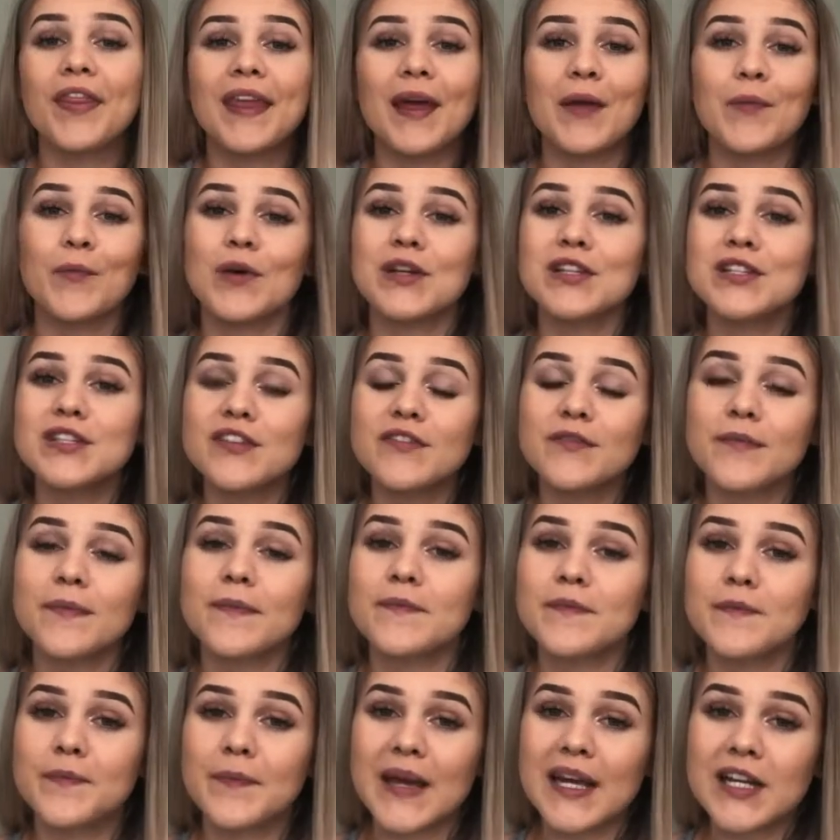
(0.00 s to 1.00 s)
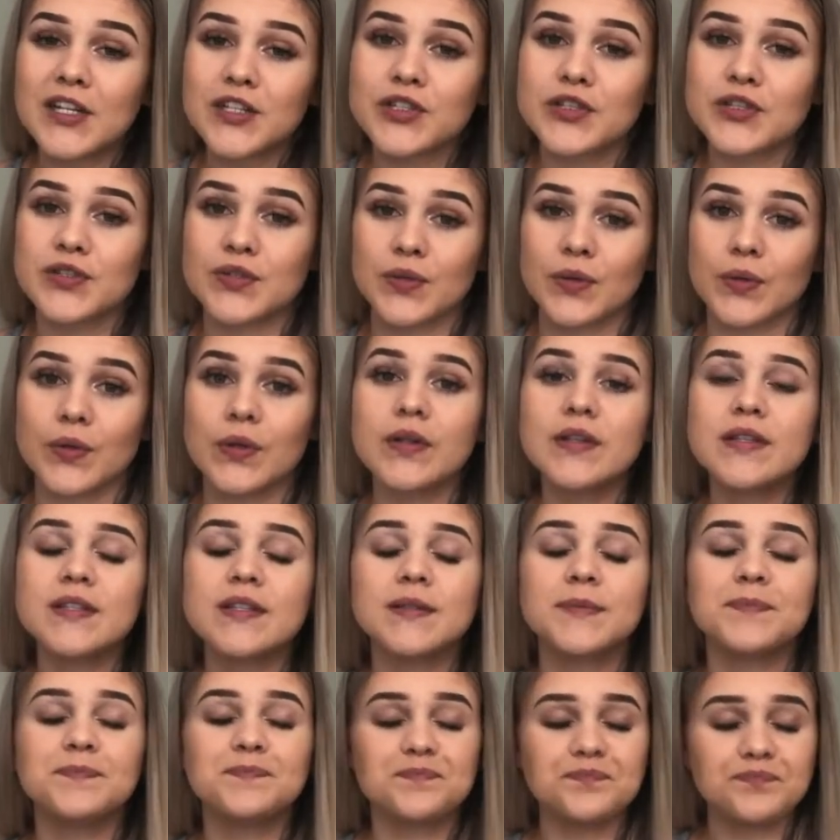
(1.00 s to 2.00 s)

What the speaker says: Then once you've picked your sauce,